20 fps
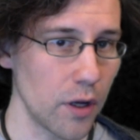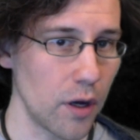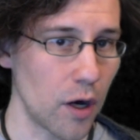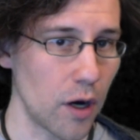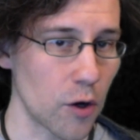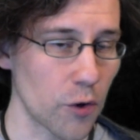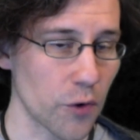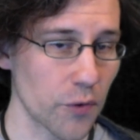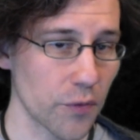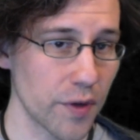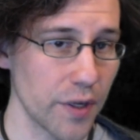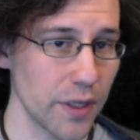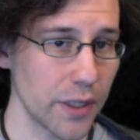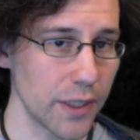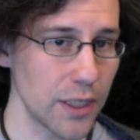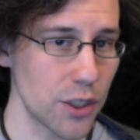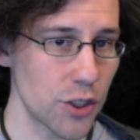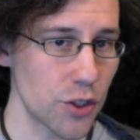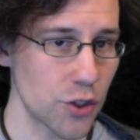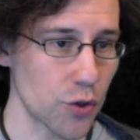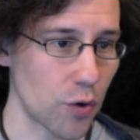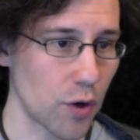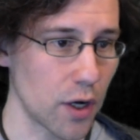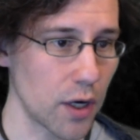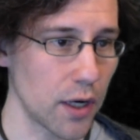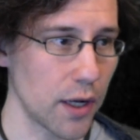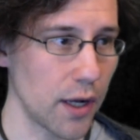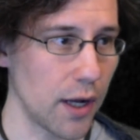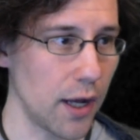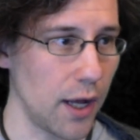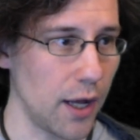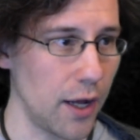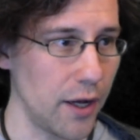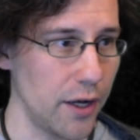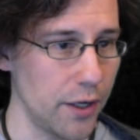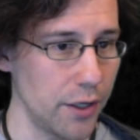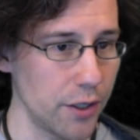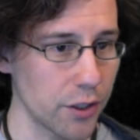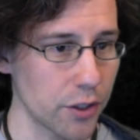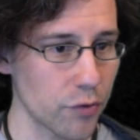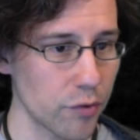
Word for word: are really short on